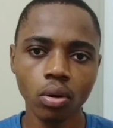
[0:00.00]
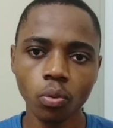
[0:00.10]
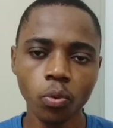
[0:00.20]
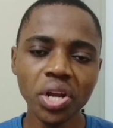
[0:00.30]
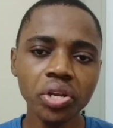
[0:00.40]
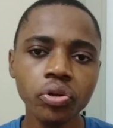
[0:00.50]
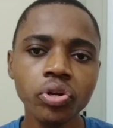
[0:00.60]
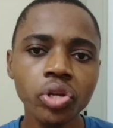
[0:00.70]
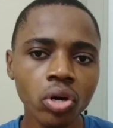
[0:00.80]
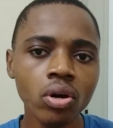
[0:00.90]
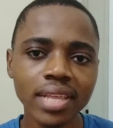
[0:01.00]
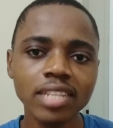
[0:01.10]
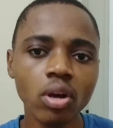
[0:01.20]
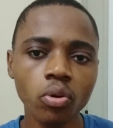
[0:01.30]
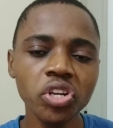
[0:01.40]
When you know that
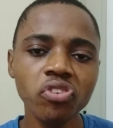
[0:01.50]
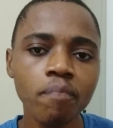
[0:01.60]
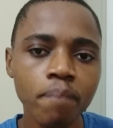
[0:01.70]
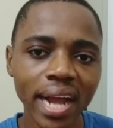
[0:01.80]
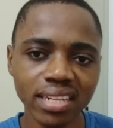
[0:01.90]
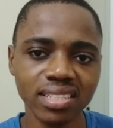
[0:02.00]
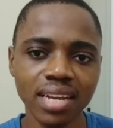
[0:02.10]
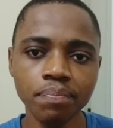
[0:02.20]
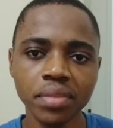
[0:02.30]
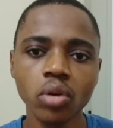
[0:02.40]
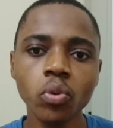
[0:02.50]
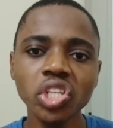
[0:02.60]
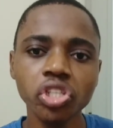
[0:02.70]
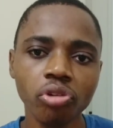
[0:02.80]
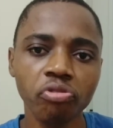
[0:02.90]
you're going to buy something
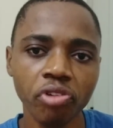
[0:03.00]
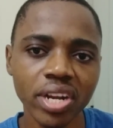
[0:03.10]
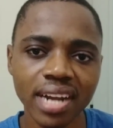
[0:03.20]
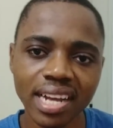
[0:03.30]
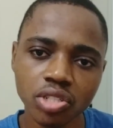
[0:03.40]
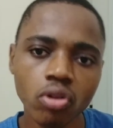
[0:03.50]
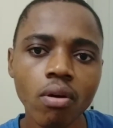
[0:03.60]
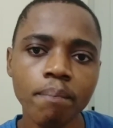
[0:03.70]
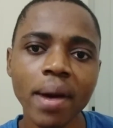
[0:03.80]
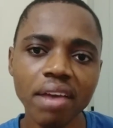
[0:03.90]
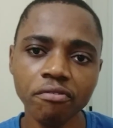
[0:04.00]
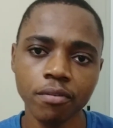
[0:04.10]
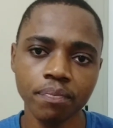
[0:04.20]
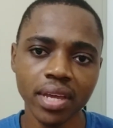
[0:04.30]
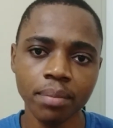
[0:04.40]
which your friend has, go buy
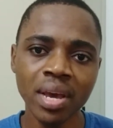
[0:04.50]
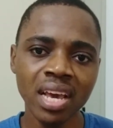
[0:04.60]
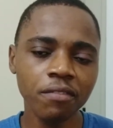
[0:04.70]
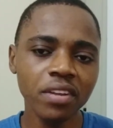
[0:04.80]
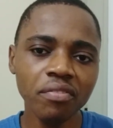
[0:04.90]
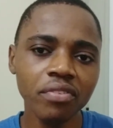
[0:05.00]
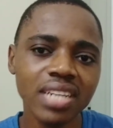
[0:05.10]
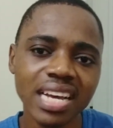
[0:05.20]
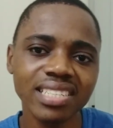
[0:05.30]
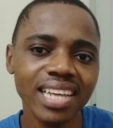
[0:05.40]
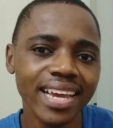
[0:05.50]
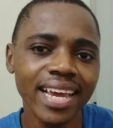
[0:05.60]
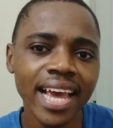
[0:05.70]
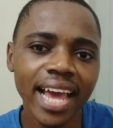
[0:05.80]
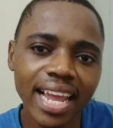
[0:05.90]
from them. Even if it has a
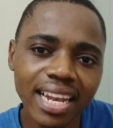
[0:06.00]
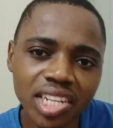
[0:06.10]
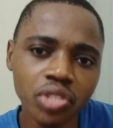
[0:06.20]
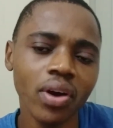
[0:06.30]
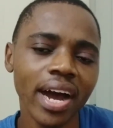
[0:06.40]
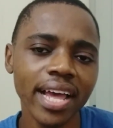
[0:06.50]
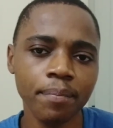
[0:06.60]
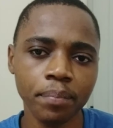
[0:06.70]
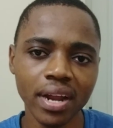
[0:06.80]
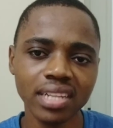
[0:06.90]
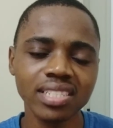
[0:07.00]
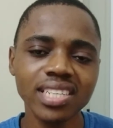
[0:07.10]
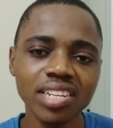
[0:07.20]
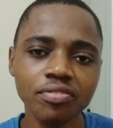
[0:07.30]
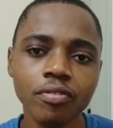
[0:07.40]
little higher price,
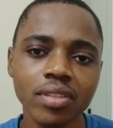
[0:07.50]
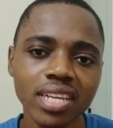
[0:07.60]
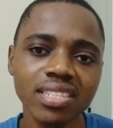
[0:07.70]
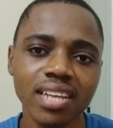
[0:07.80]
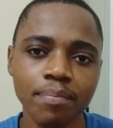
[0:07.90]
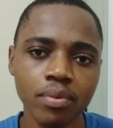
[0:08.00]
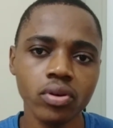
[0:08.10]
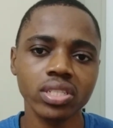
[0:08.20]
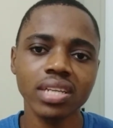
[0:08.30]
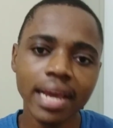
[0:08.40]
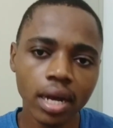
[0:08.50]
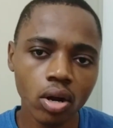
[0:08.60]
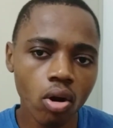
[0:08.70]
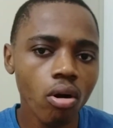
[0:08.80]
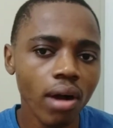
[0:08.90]
just for their support,
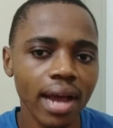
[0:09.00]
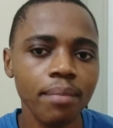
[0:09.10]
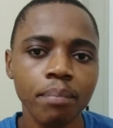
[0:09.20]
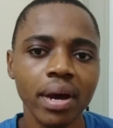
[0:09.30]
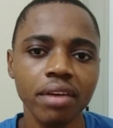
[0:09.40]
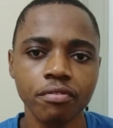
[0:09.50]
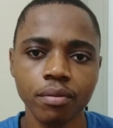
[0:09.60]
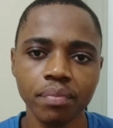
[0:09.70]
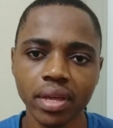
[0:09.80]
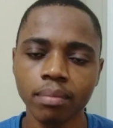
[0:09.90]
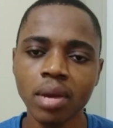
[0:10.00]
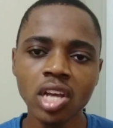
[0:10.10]
go and buy from them.